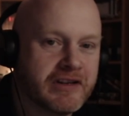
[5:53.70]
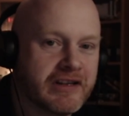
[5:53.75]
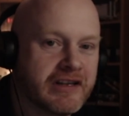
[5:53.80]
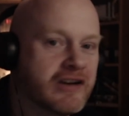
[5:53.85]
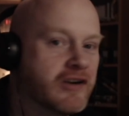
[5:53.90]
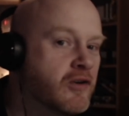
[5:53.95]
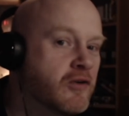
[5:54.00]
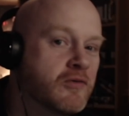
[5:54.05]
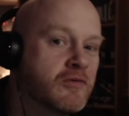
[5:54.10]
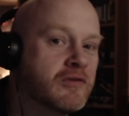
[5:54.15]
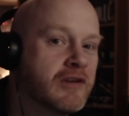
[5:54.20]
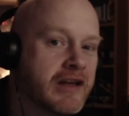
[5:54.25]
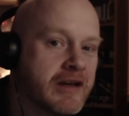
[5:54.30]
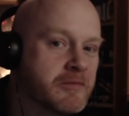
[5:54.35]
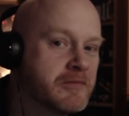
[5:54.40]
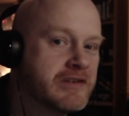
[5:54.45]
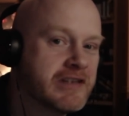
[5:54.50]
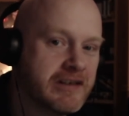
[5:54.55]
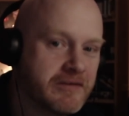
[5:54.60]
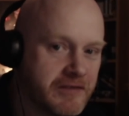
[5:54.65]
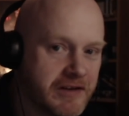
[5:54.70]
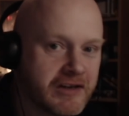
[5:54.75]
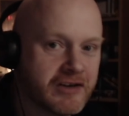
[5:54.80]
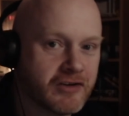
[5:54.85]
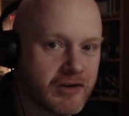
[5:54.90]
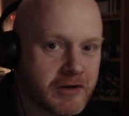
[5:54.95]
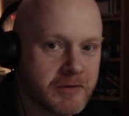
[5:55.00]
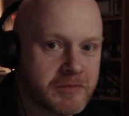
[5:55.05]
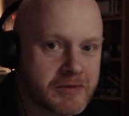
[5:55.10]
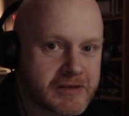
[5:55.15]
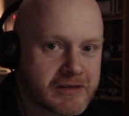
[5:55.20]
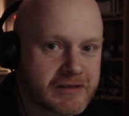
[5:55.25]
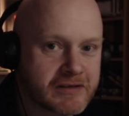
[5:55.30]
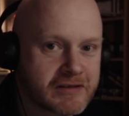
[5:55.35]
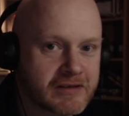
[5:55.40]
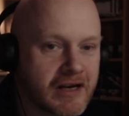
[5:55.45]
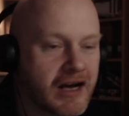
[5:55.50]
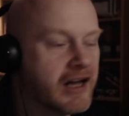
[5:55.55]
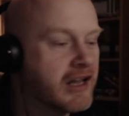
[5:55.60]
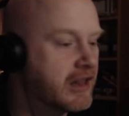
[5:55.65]
their own MTV
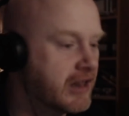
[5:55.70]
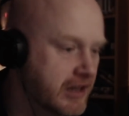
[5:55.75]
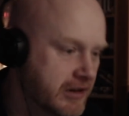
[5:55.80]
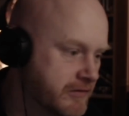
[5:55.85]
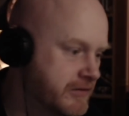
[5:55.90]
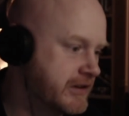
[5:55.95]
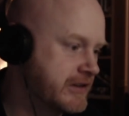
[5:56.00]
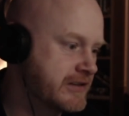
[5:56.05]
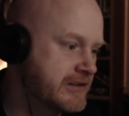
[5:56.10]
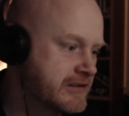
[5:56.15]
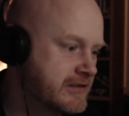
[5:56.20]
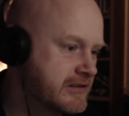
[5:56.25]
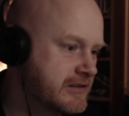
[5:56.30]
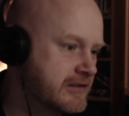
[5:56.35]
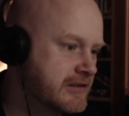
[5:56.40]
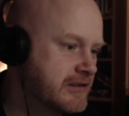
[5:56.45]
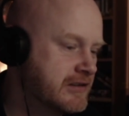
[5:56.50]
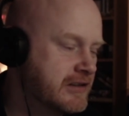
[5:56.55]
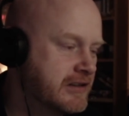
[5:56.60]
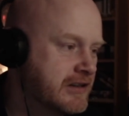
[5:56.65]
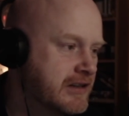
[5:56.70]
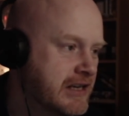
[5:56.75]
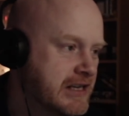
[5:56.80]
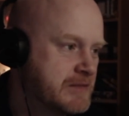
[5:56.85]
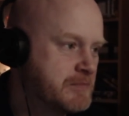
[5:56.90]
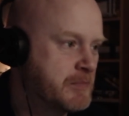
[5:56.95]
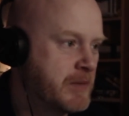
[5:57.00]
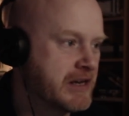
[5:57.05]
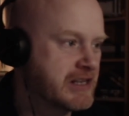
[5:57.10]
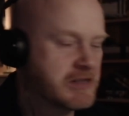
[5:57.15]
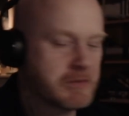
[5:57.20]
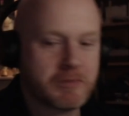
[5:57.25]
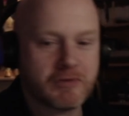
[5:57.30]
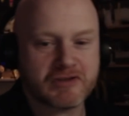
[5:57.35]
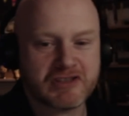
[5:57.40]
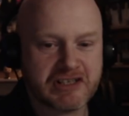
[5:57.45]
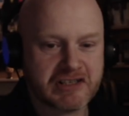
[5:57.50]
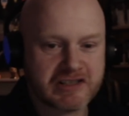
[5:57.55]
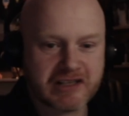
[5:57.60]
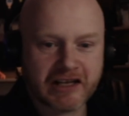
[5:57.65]
Cribs. I love it. It's, I
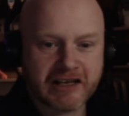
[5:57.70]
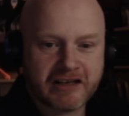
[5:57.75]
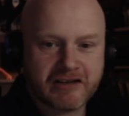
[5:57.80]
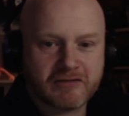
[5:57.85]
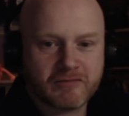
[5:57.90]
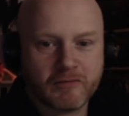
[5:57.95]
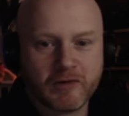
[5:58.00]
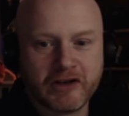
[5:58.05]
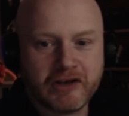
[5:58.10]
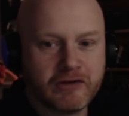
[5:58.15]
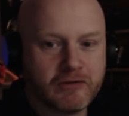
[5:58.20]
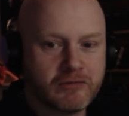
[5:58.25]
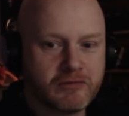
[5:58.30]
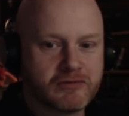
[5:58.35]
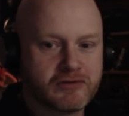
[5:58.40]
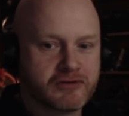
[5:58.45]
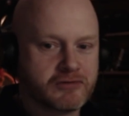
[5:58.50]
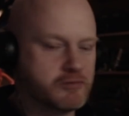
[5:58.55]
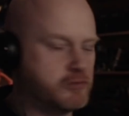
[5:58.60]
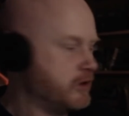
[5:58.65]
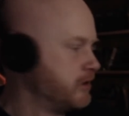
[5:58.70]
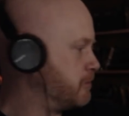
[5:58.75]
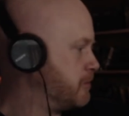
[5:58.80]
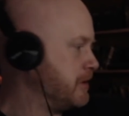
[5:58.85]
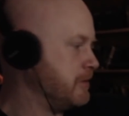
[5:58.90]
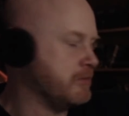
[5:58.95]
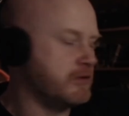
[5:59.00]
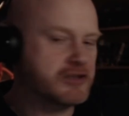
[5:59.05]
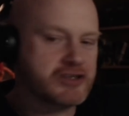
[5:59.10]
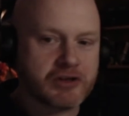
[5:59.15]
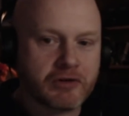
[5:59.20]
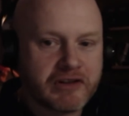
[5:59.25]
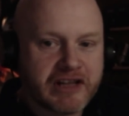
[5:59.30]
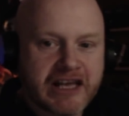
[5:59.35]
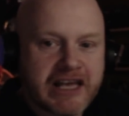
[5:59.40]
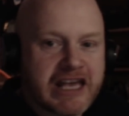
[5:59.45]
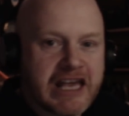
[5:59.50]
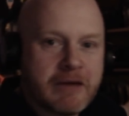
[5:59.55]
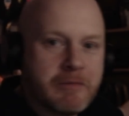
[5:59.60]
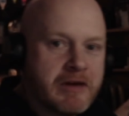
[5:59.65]
suppose it's like when you when people show their
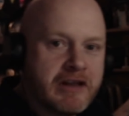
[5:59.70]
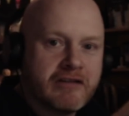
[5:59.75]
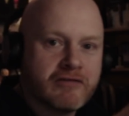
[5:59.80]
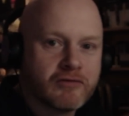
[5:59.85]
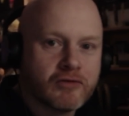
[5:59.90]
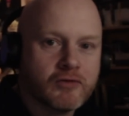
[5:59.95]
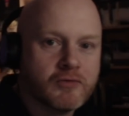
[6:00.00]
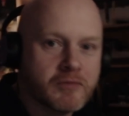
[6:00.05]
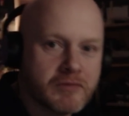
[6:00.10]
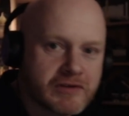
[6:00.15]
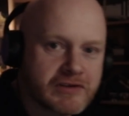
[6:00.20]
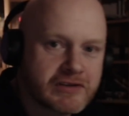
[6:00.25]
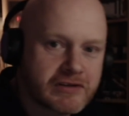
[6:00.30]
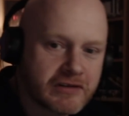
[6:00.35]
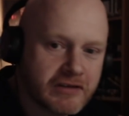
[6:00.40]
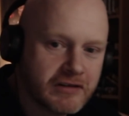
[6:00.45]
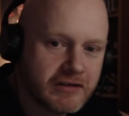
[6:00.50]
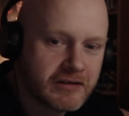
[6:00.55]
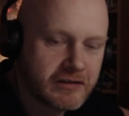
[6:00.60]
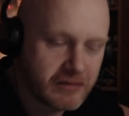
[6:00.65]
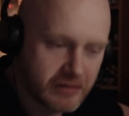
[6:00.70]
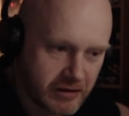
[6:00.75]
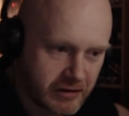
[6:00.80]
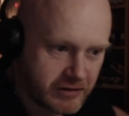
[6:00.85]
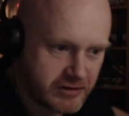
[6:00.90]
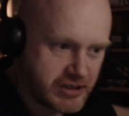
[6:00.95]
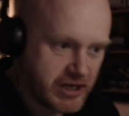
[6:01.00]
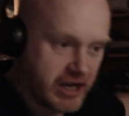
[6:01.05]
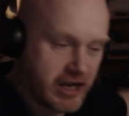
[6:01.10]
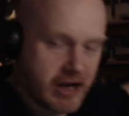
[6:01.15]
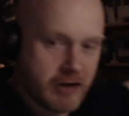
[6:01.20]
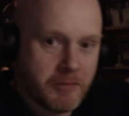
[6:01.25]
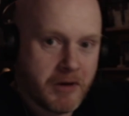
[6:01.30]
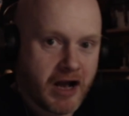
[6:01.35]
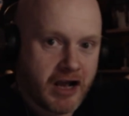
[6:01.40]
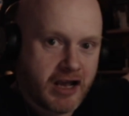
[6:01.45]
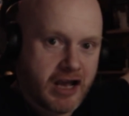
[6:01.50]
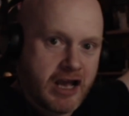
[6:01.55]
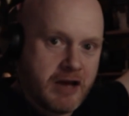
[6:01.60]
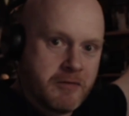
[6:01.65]
gaming rooms. Like, check out my
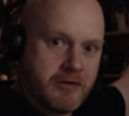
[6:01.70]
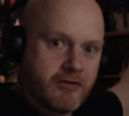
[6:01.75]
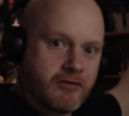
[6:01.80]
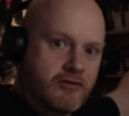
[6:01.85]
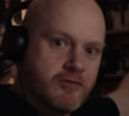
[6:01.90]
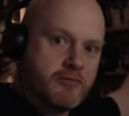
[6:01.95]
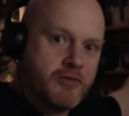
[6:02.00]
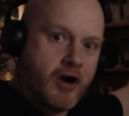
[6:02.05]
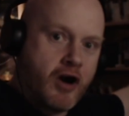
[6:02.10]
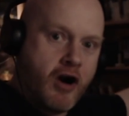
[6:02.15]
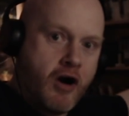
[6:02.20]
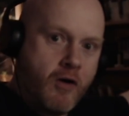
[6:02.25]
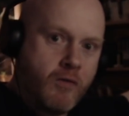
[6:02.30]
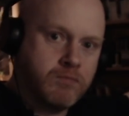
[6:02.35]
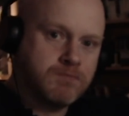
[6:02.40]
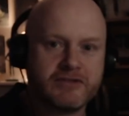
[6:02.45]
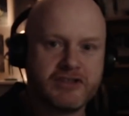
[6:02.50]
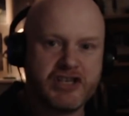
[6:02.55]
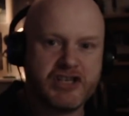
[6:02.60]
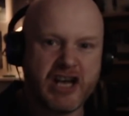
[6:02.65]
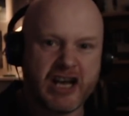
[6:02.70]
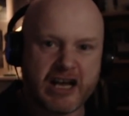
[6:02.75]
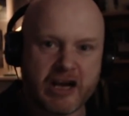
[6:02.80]
gaming room, bro. Check